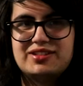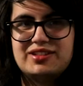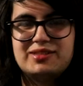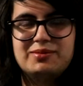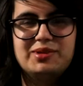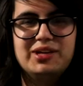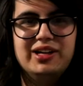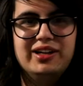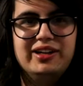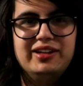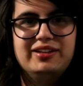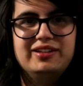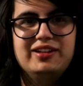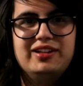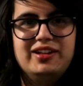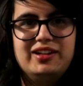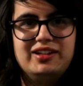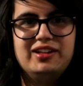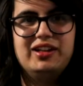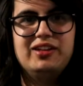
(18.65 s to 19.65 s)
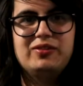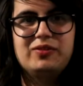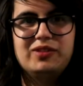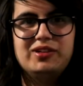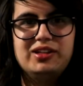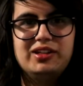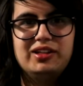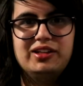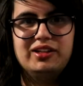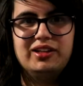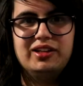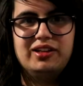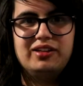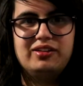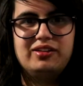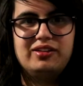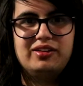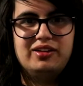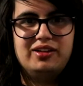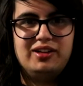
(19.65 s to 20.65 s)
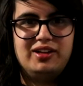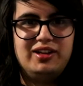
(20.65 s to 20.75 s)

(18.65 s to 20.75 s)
Come on, that's ridiculous.